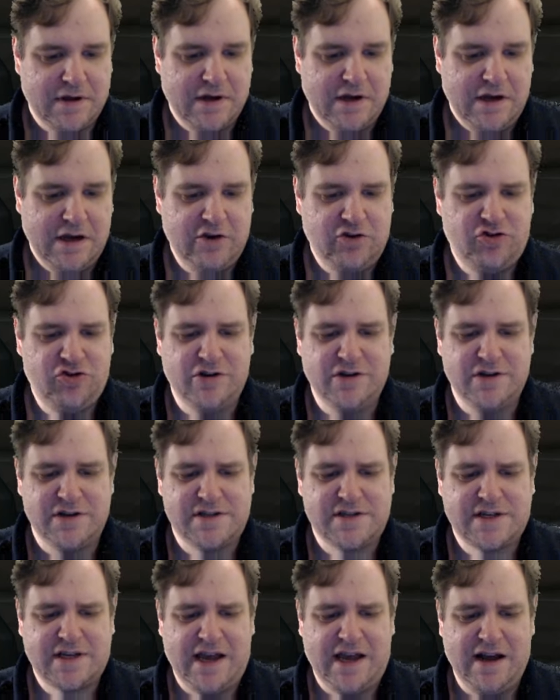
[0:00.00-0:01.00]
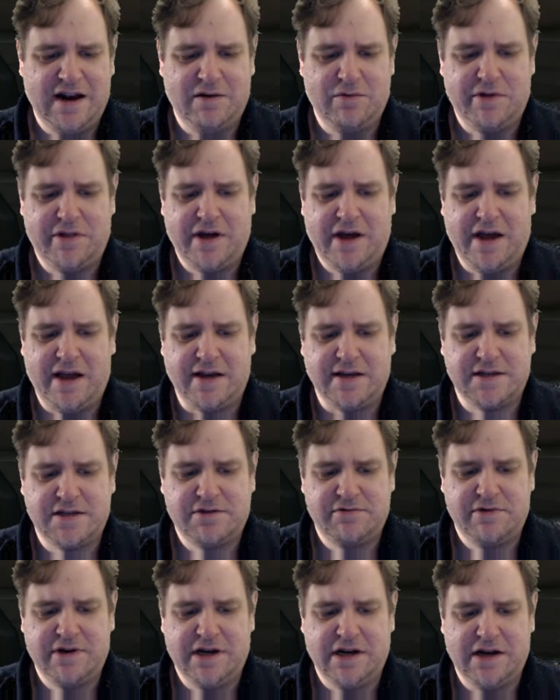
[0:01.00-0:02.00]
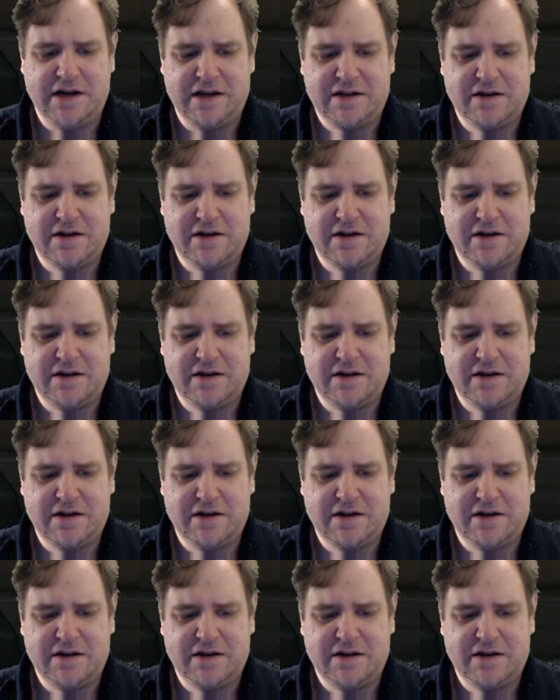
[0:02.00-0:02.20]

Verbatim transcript: it shouldn't scale with haste, really,